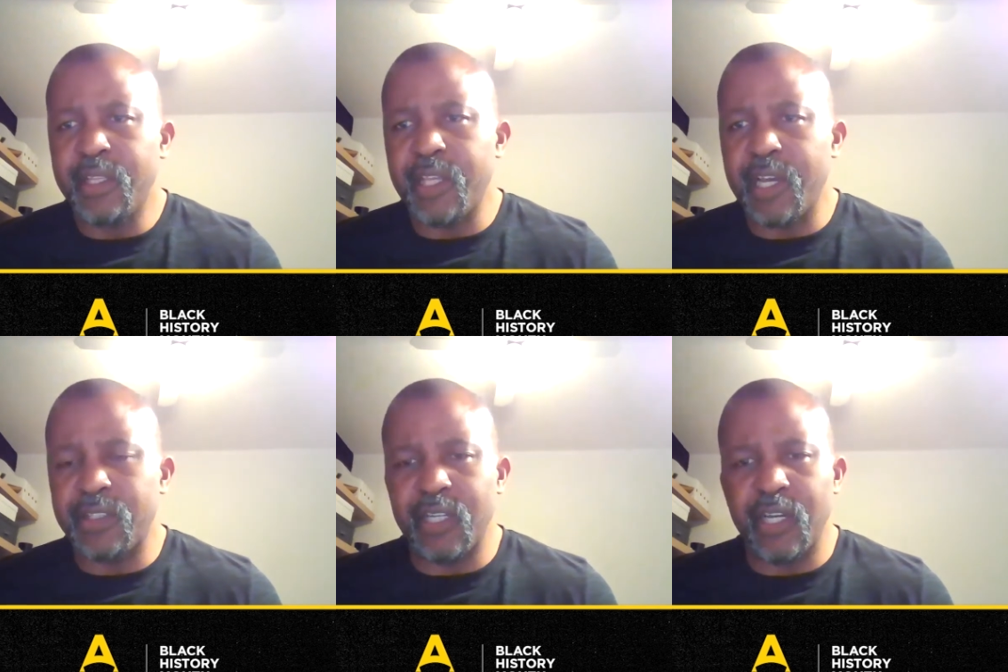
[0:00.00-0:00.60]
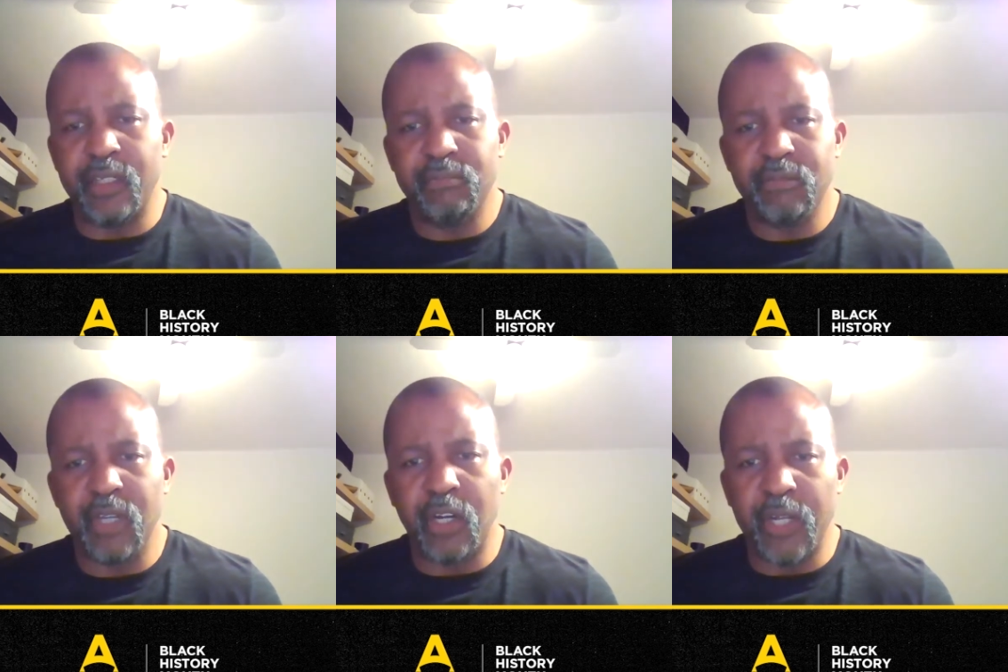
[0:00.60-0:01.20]
that
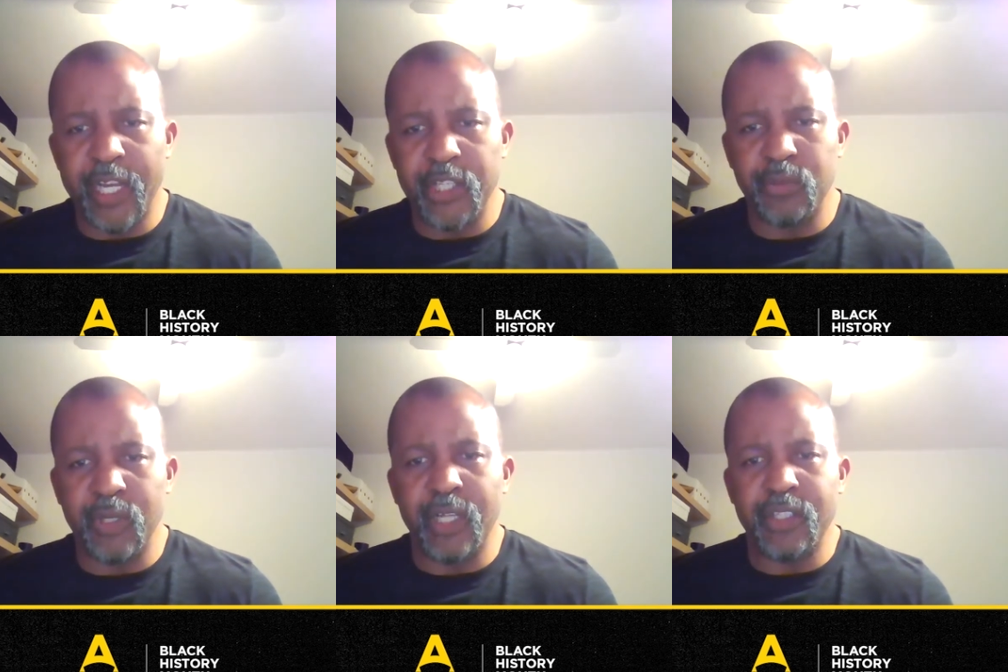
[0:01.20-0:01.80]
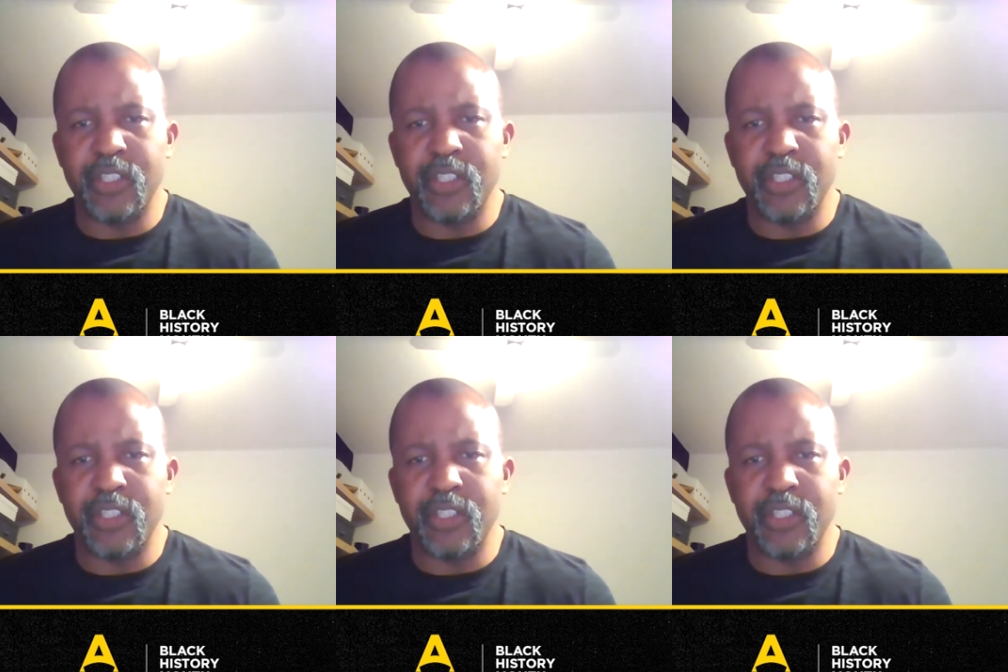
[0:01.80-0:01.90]
all eyes were on.